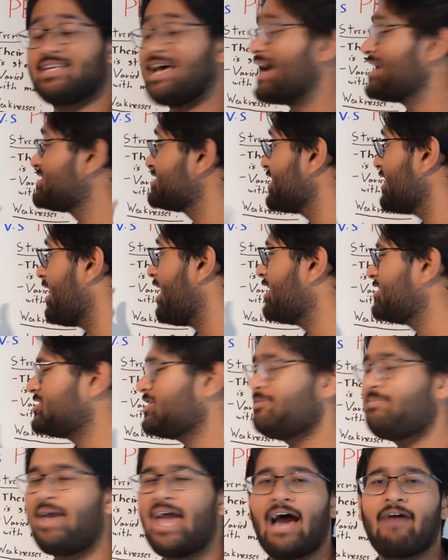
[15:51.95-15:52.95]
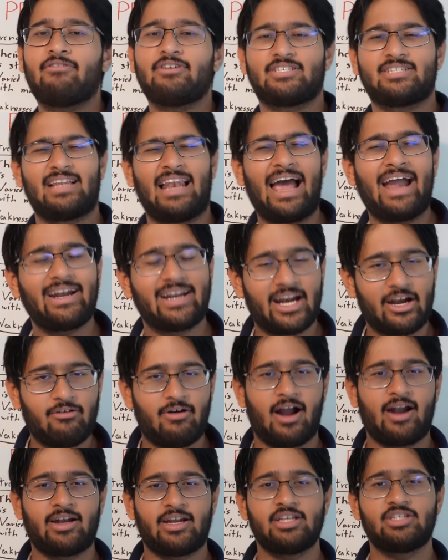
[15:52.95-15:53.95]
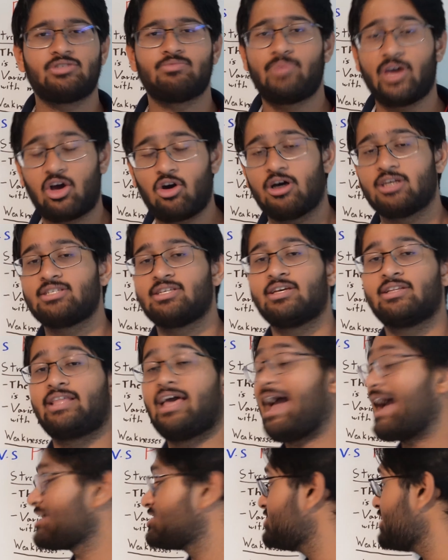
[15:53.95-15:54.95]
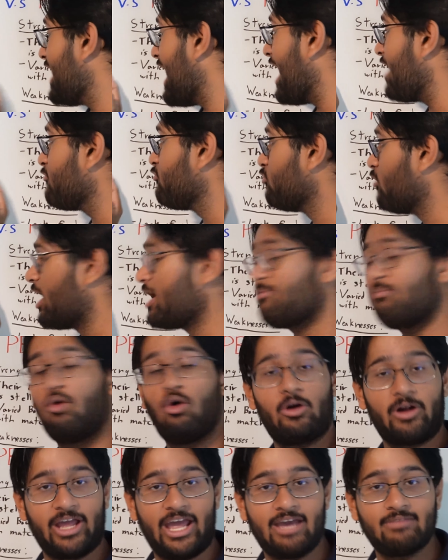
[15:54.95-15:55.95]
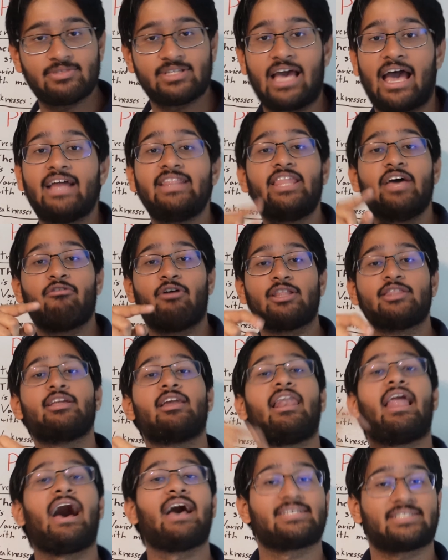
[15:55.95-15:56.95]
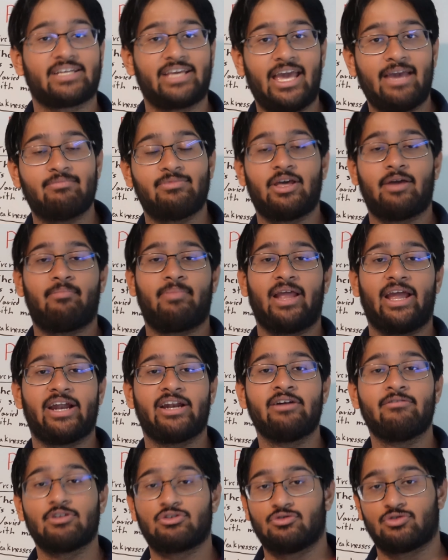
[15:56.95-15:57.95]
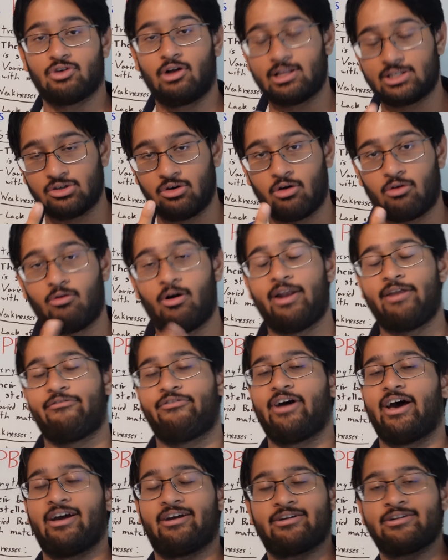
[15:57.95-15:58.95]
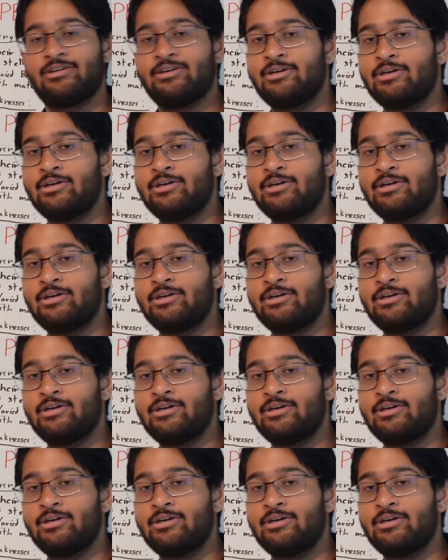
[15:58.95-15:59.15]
I'd say RCB have a slight advantage because they actually have won more games and they won the last game they played, which was also a qualifier.